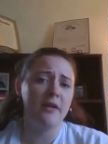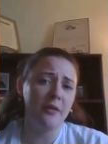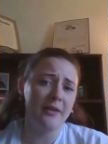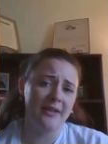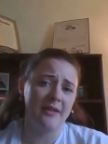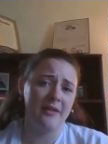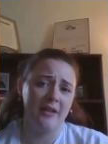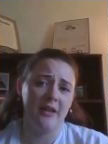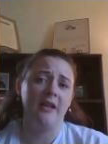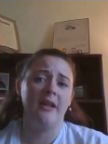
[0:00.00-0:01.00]
Now, I know it
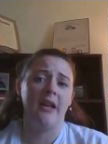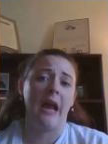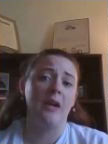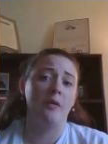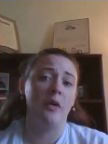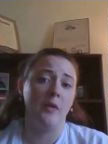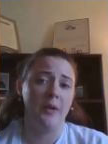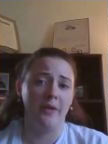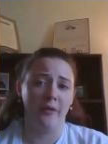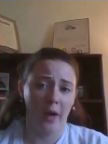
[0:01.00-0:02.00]
sounds silly that anyone would